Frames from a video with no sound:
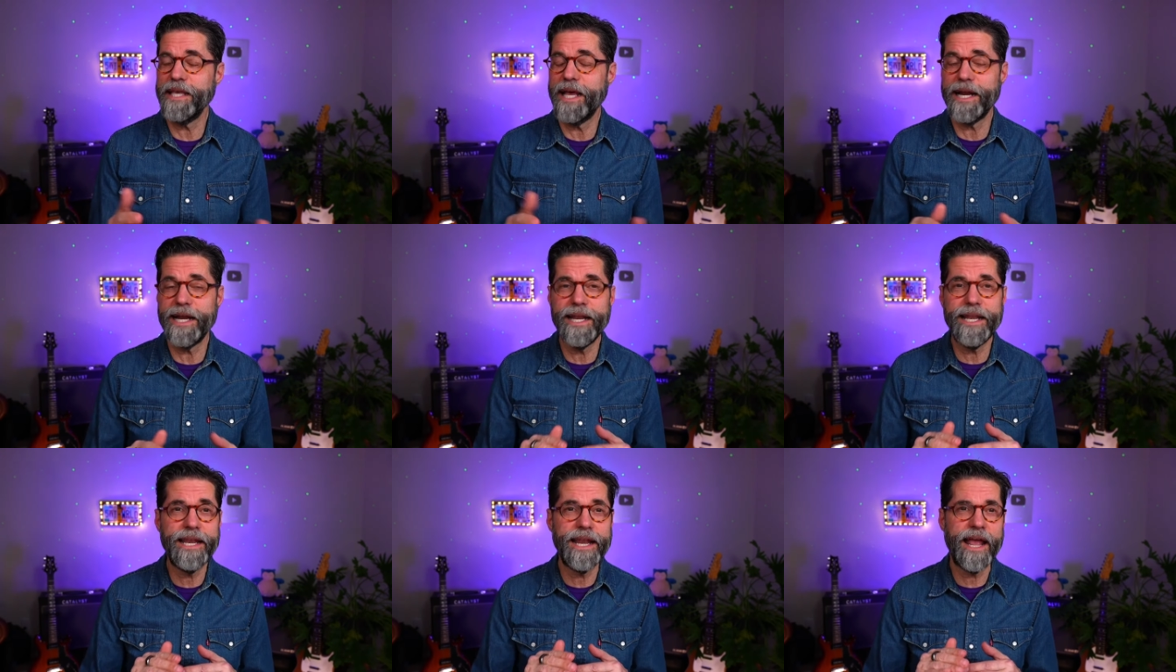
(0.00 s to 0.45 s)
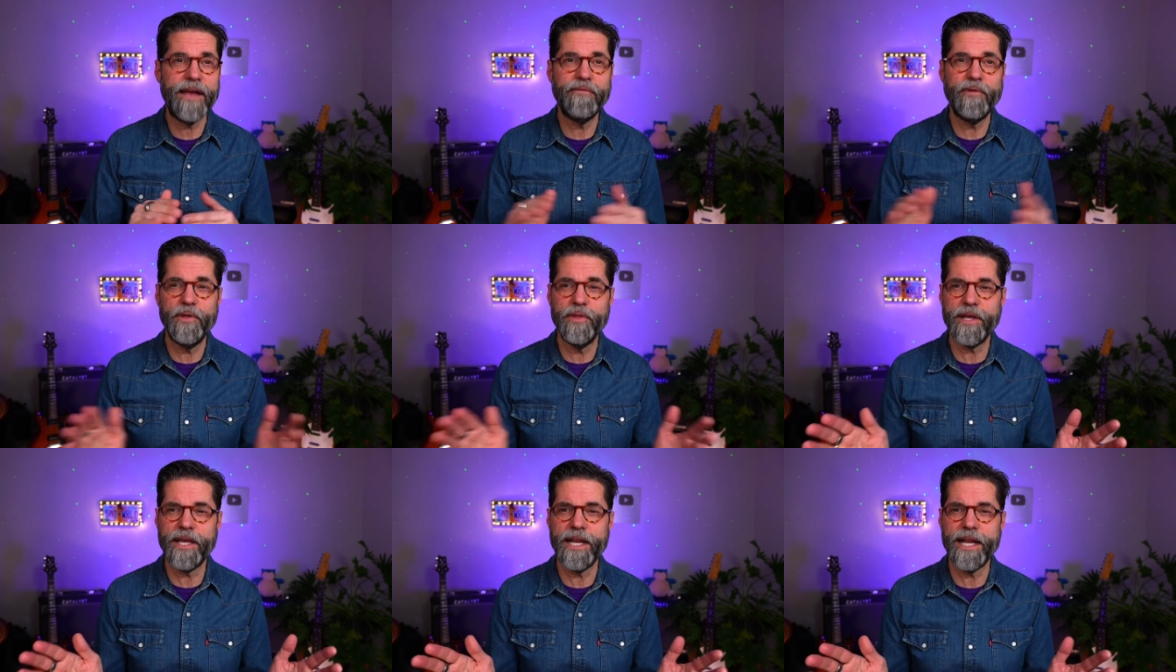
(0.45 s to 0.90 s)
and I didn't have
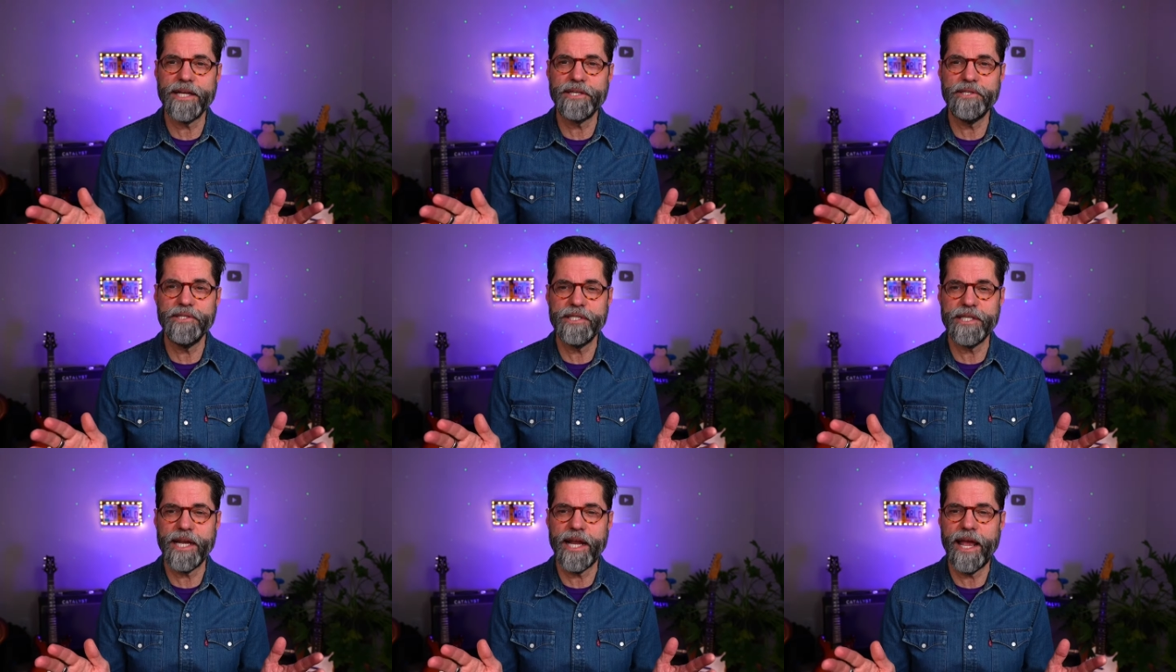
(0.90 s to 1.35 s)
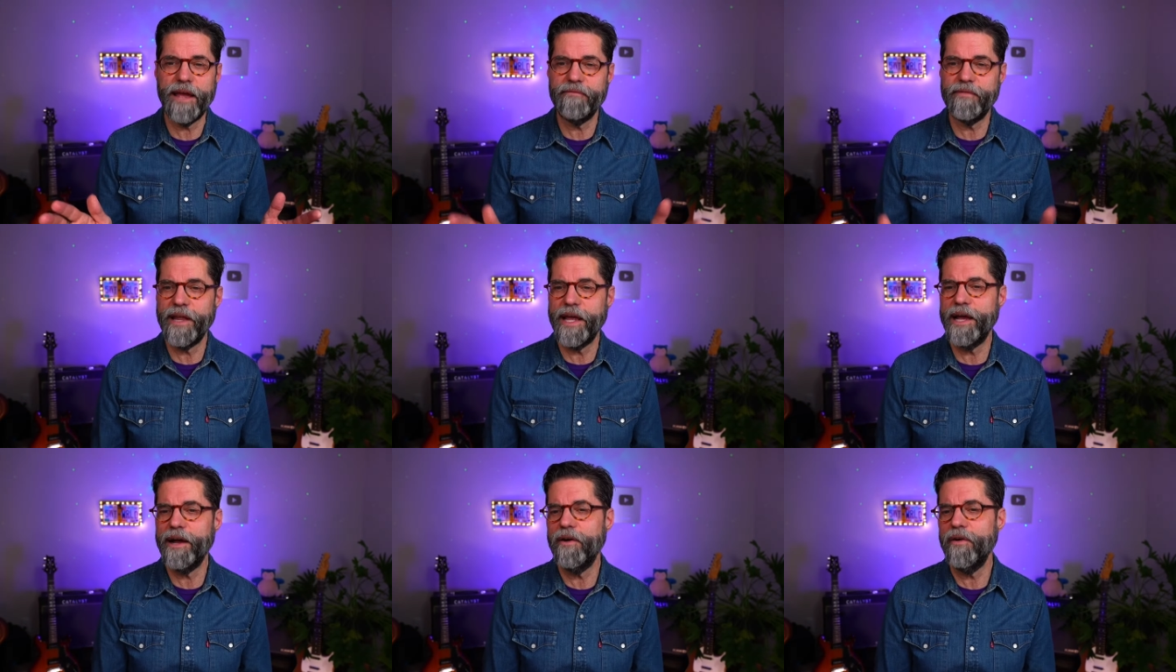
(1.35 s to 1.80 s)
all the connections that I have
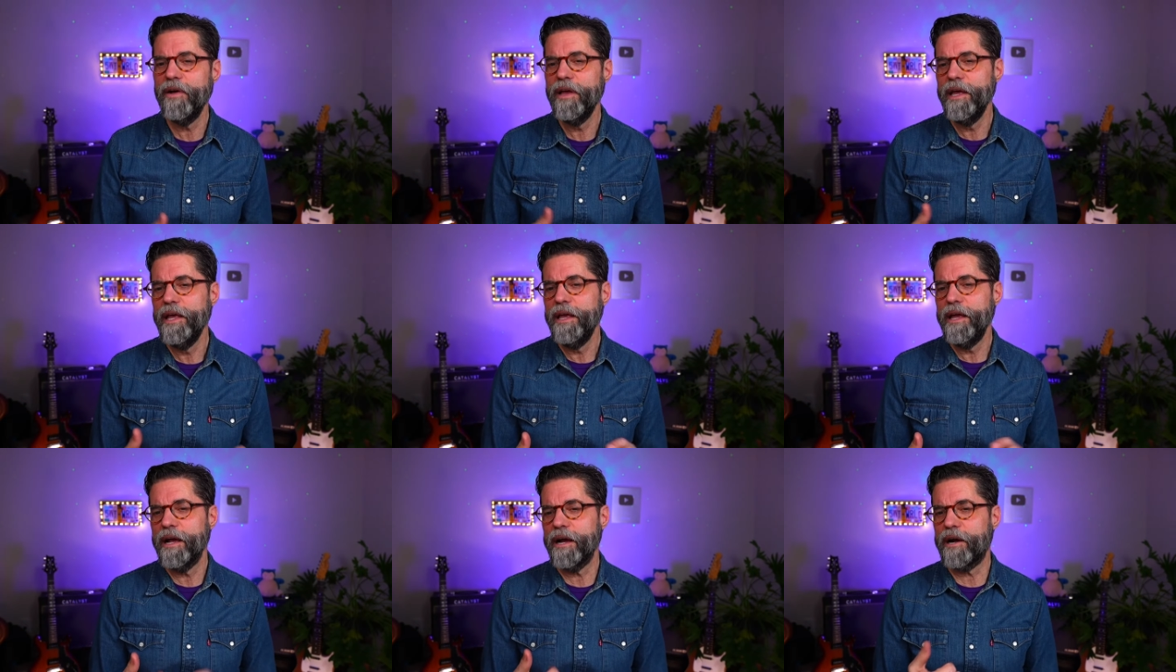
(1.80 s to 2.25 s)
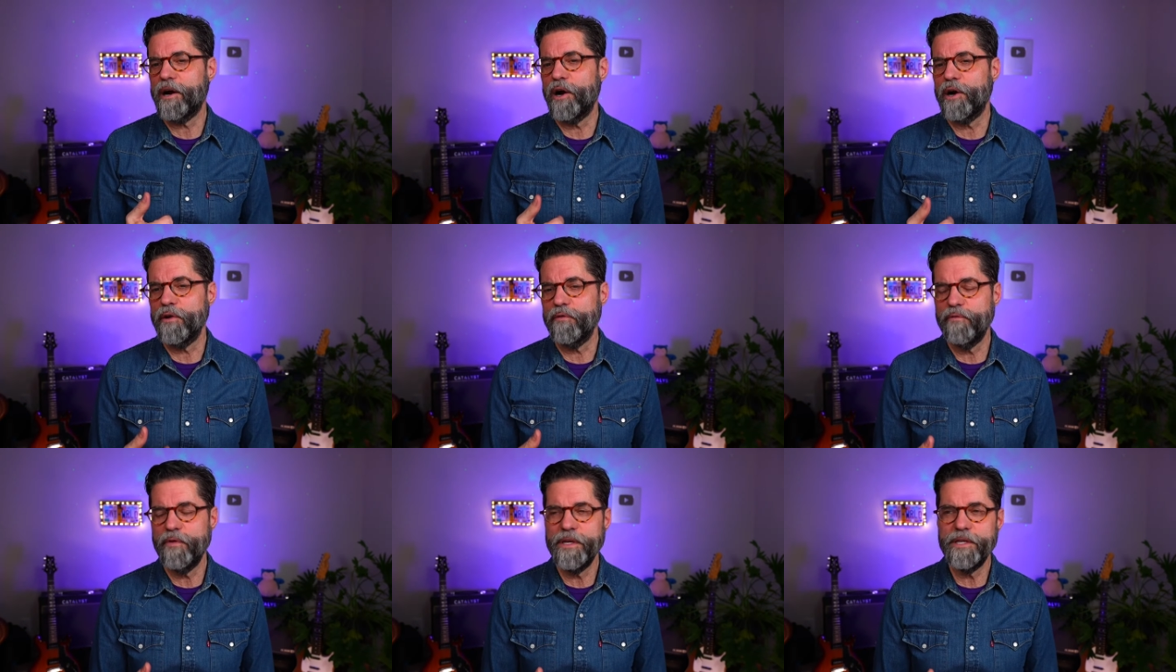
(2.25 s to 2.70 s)
now at
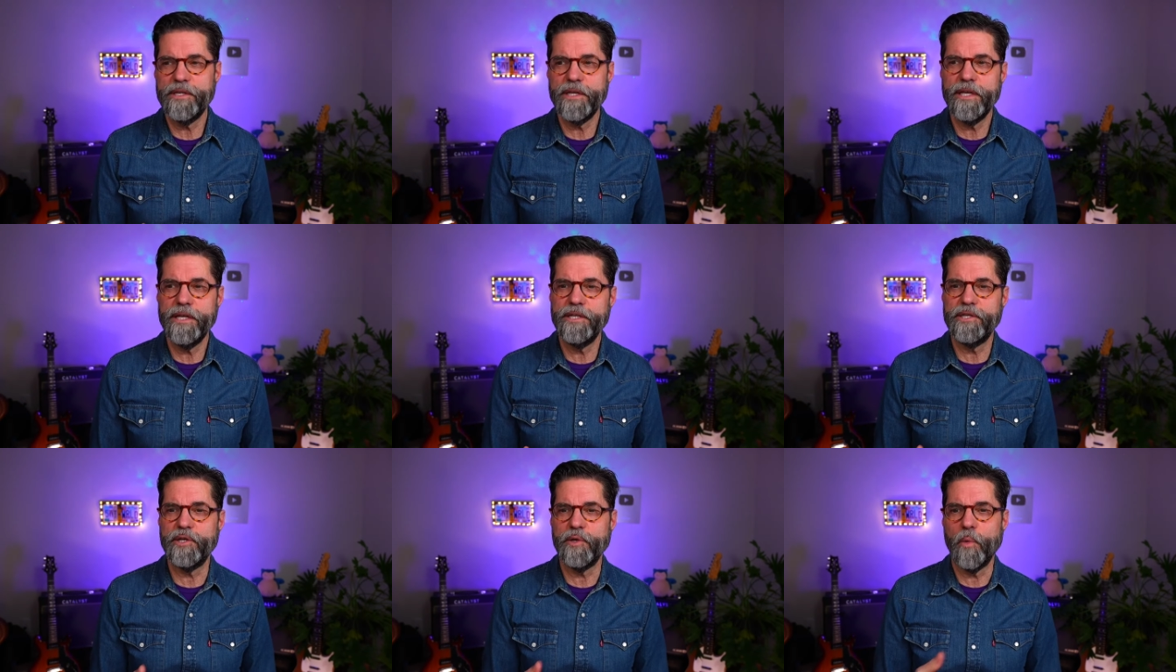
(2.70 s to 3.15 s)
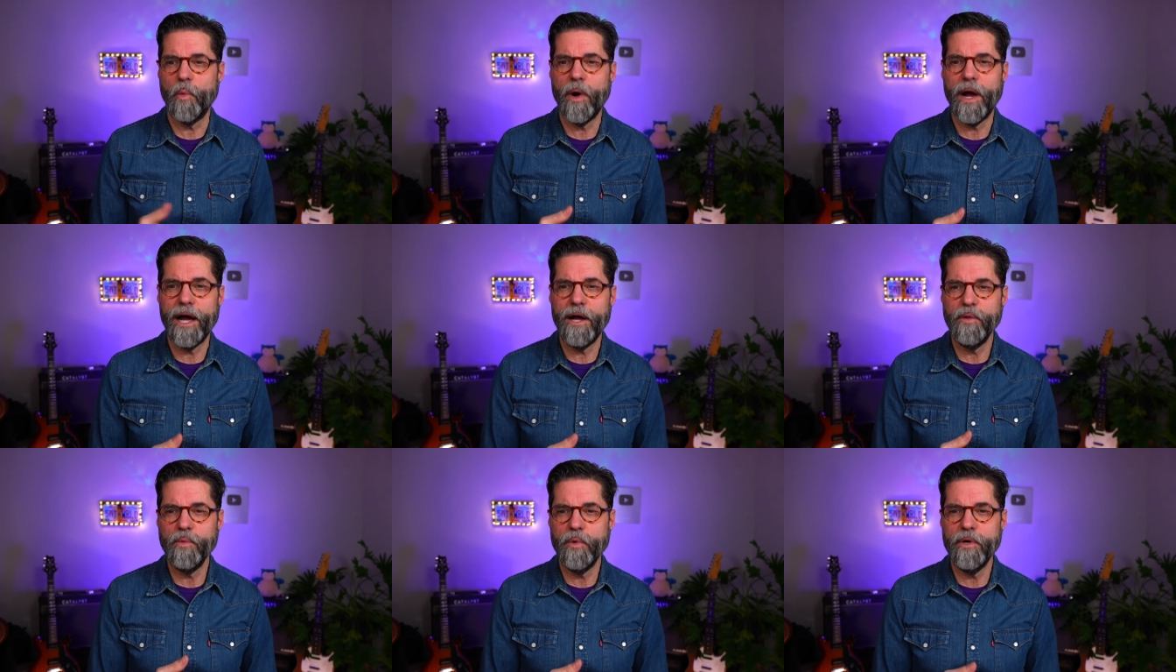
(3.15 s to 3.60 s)
Carter Vintage and
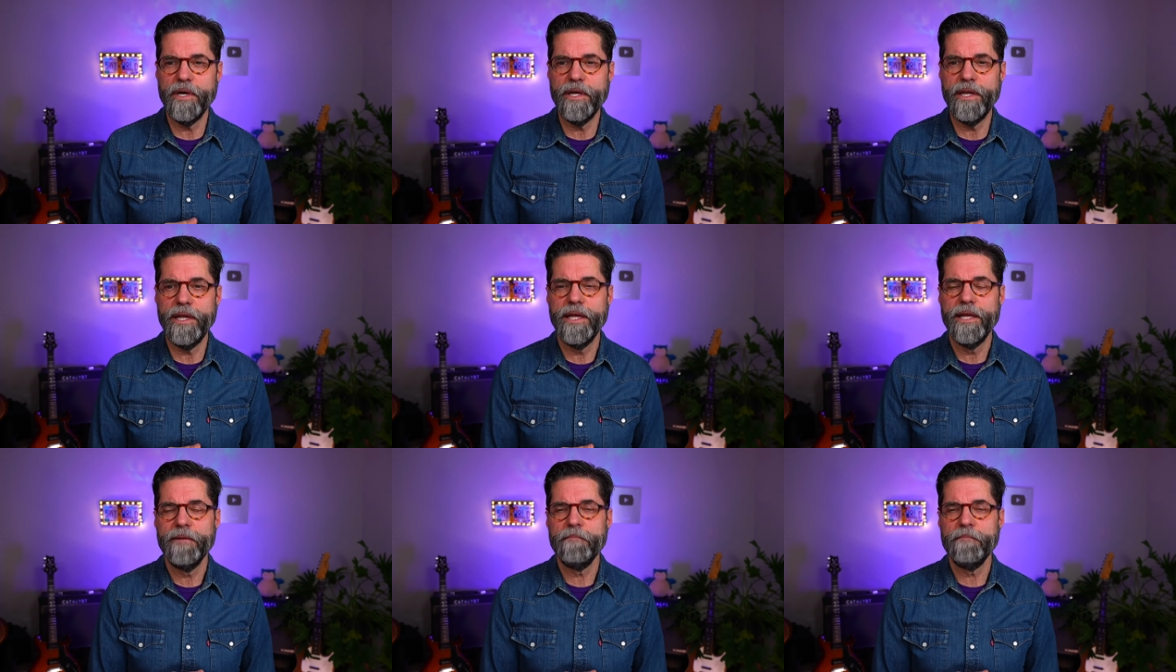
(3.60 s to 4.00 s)
Wildwood.